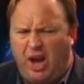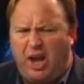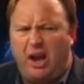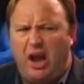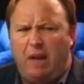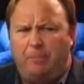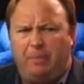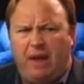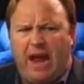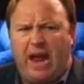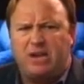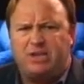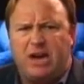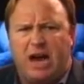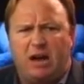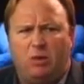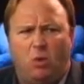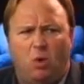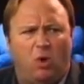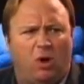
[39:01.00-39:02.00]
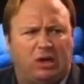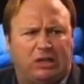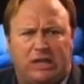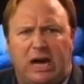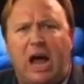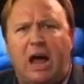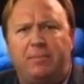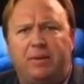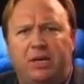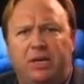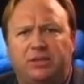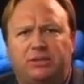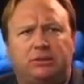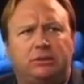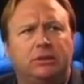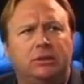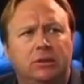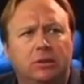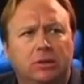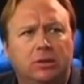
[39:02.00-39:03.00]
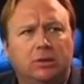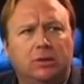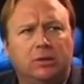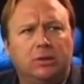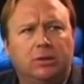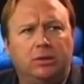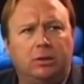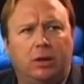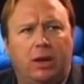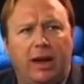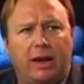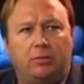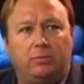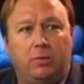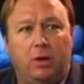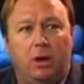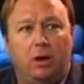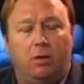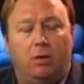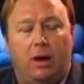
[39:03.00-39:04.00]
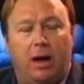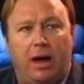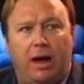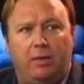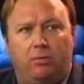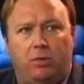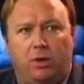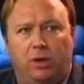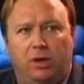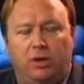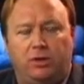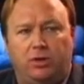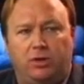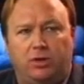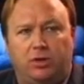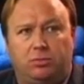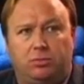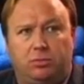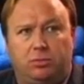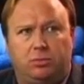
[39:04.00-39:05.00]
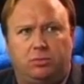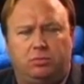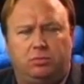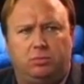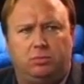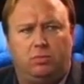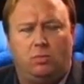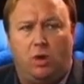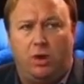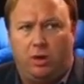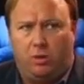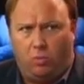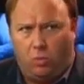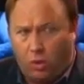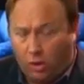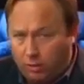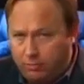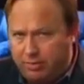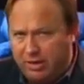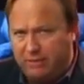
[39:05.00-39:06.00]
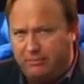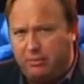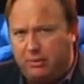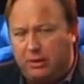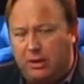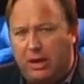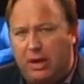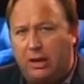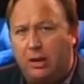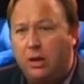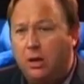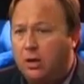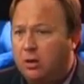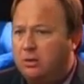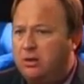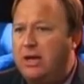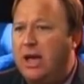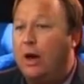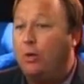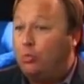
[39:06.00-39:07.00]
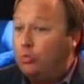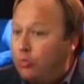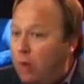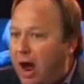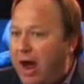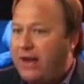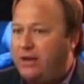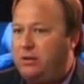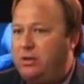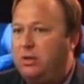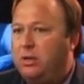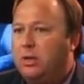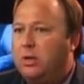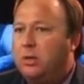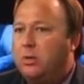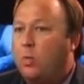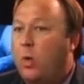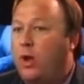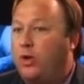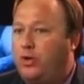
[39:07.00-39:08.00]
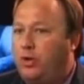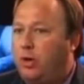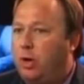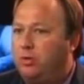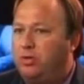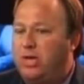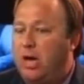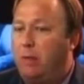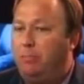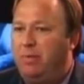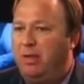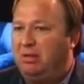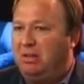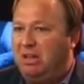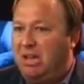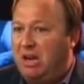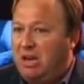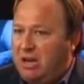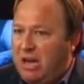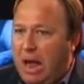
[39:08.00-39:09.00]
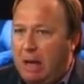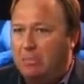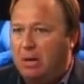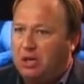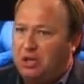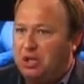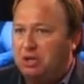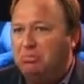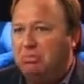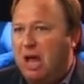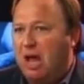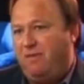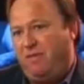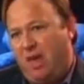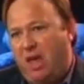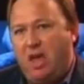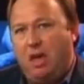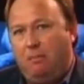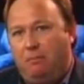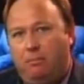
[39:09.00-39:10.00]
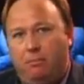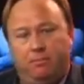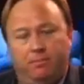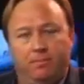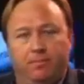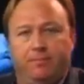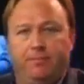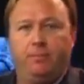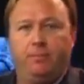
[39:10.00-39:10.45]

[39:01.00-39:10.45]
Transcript: Shut up, anti-war communist. You're like, no, I really just want to warn people. Yeah, right. Why don't you go tell Bill Clinton how much you love him?